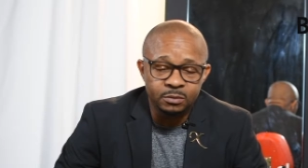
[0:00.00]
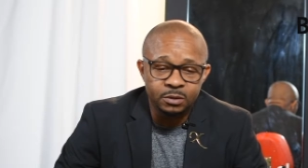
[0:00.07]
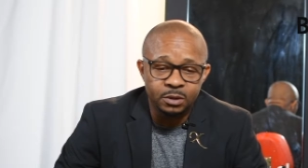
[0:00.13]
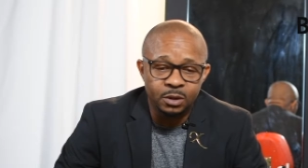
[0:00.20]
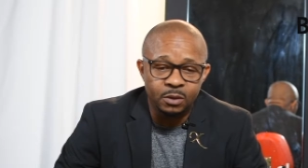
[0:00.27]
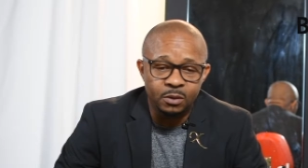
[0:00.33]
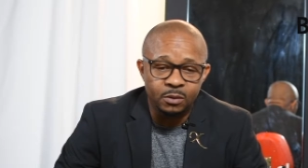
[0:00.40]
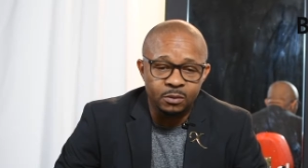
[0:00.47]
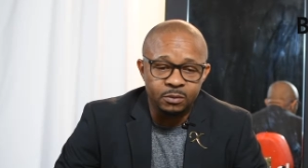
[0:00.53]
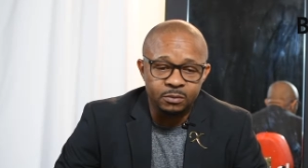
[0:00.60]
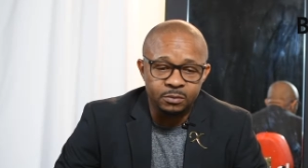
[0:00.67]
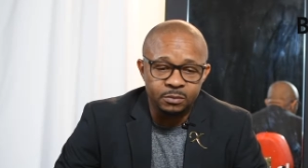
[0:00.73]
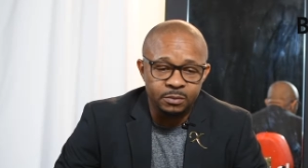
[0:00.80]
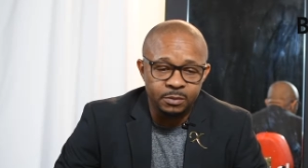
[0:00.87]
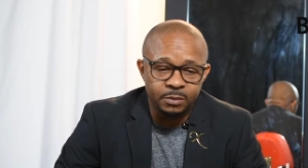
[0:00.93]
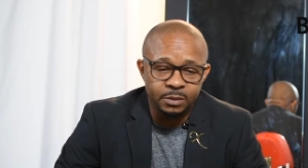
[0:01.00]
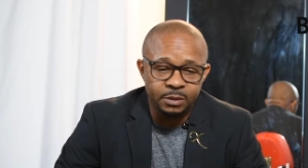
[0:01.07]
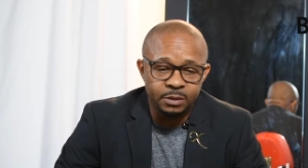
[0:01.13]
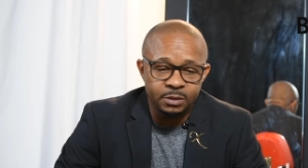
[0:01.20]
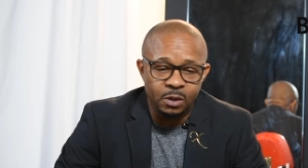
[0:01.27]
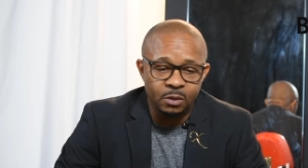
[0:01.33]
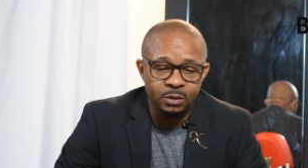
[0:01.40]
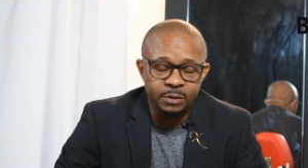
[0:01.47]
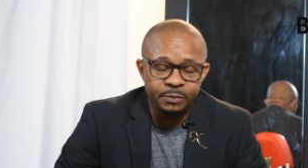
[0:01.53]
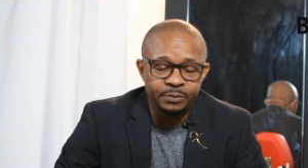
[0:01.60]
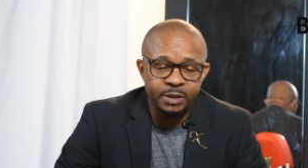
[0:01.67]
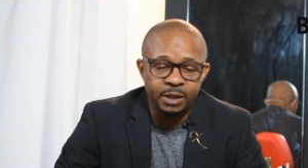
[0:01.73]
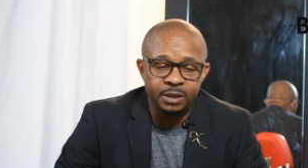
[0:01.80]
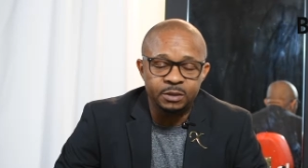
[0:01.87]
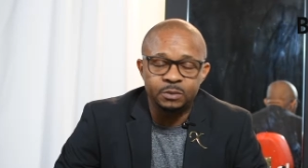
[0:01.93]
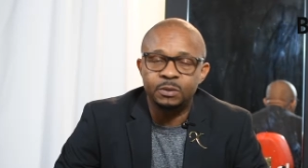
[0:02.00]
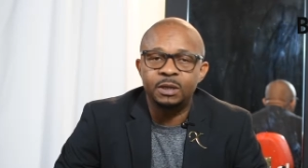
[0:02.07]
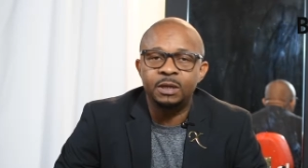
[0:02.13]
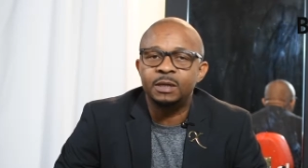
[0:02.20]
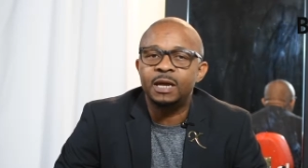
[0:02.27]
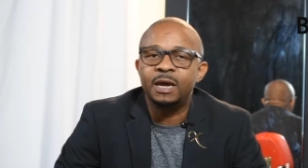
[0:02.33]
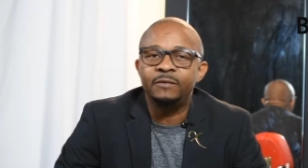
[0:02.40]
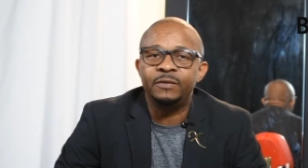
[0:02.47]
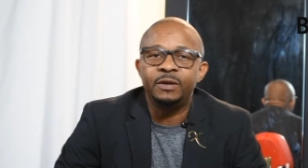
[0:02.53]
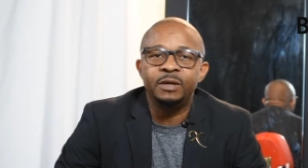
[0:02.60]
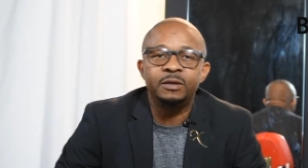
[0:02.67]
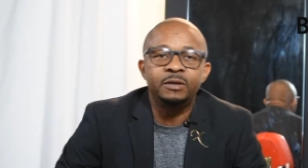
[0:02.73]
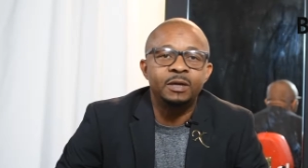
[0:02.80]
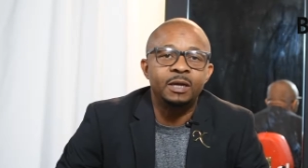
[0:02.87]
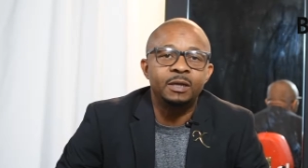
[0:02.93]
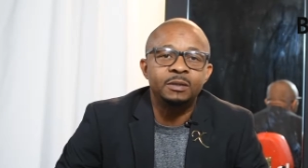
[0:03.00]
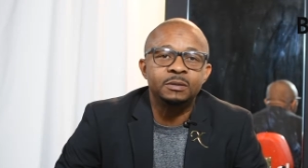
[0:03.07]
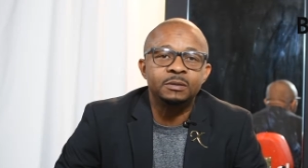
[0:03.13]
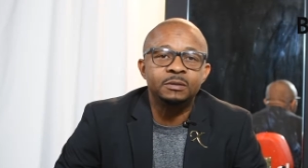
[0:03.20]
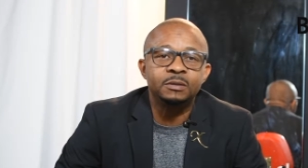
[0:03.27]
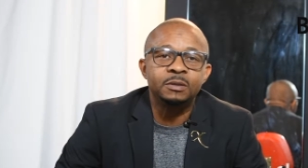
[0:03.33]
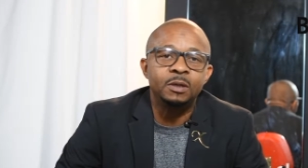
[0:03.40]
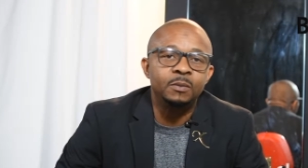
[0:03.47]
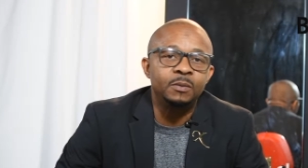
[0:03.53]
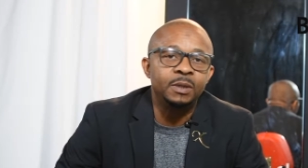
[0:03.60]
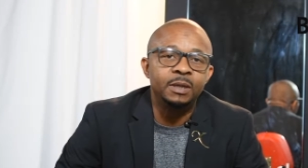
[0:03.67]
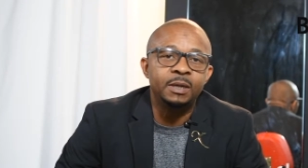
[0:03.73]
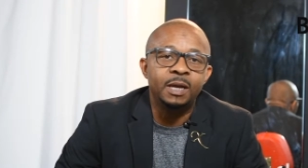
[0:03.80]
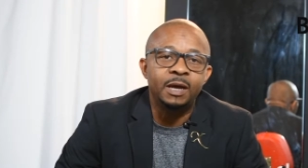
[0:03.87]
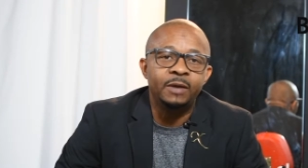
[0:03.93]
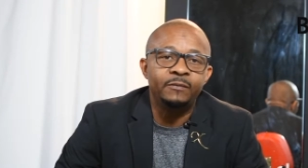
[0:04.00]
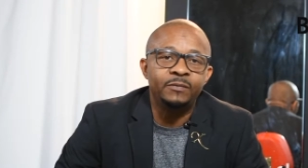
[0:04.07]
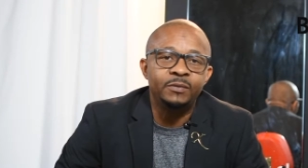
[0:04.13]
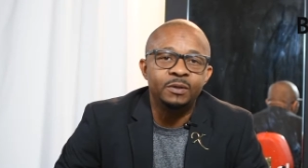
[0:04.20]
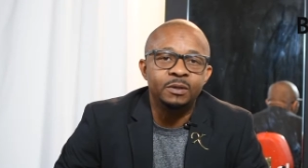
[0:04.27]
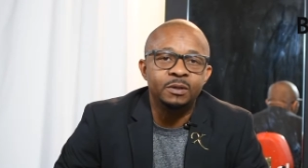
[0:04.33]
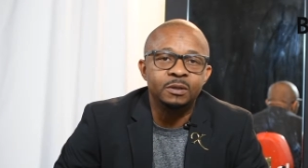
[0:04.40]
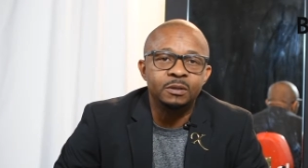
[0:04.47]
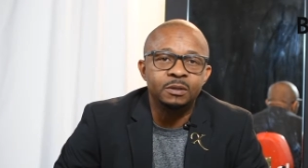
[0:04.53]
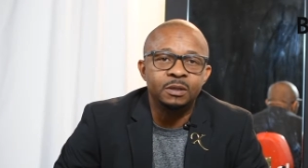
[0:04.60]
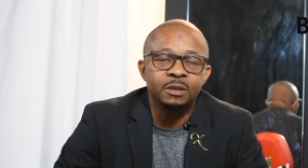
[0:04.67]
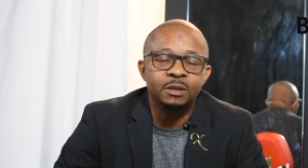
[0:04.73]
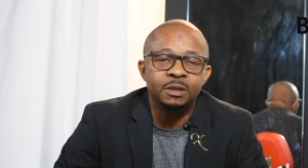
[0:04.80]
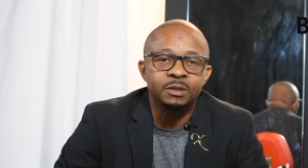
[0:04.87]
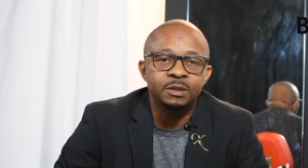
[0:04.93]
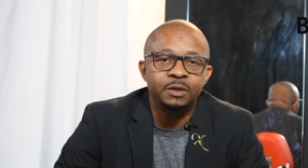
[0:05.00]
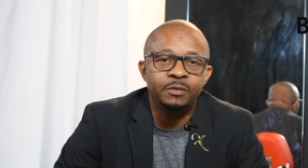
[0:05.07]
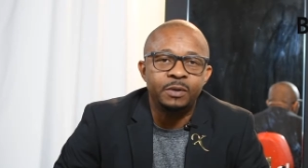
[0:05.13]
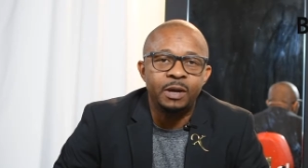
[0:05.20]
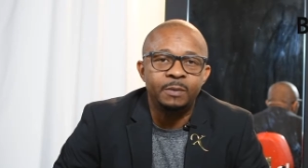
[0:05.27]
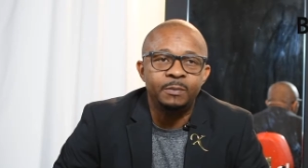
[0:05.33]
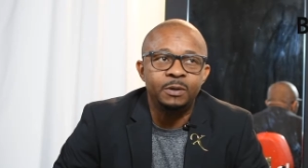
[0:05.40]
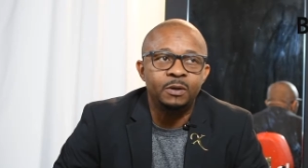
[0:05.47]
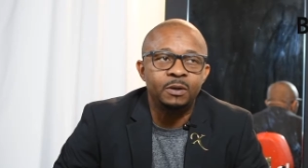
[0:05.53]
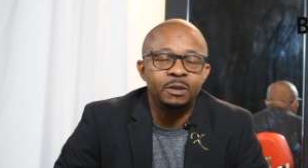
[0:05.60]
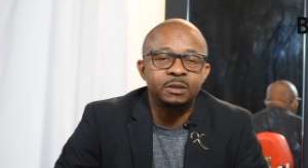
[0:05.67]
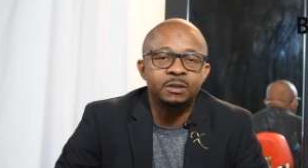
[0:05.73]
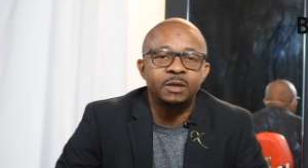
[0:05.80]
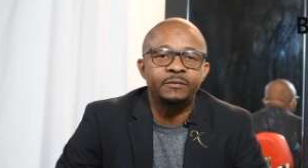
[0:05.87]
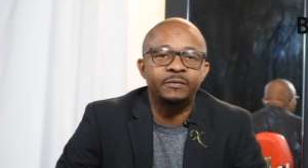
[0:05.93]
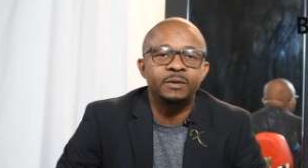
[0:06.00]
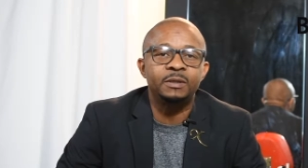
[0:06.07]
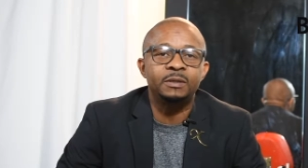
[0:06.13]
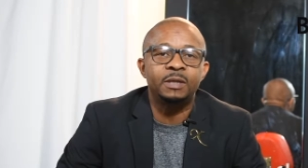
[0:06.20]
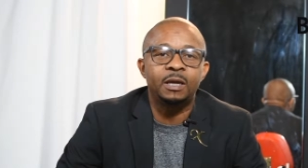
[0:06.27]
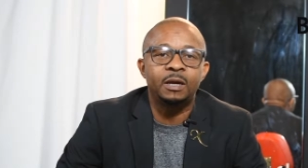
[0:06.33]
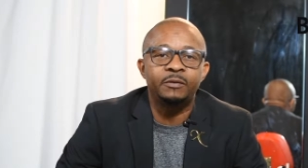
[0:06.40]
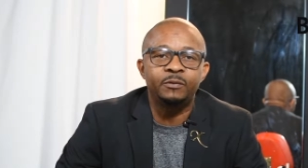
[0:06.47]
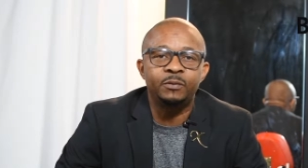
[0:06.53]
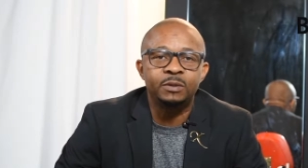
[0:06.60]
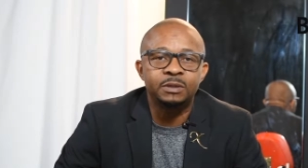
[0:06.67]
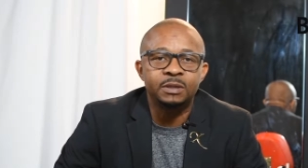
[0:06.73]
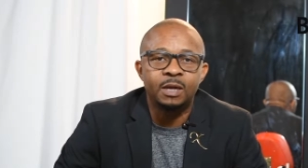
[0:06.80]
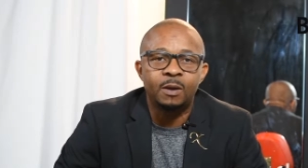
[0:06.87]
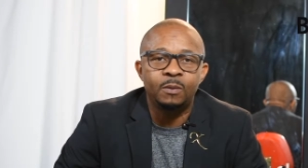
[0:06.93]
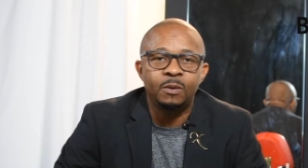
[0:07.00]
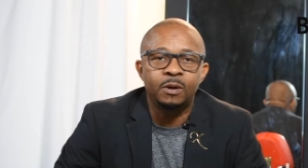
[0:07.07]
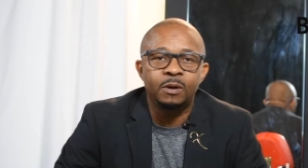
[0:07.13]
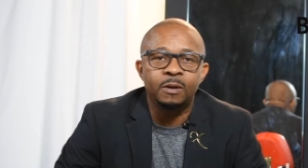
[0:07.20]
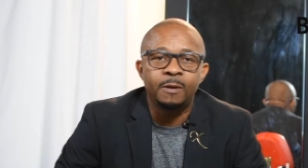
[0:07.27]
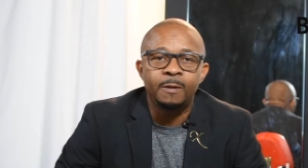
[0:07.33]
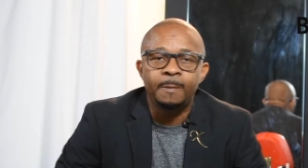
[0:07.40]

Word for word: you know, the only thing is we didn't have the internet. You know, we didn't have the the Instagram and all this stuff to let everyone see our work.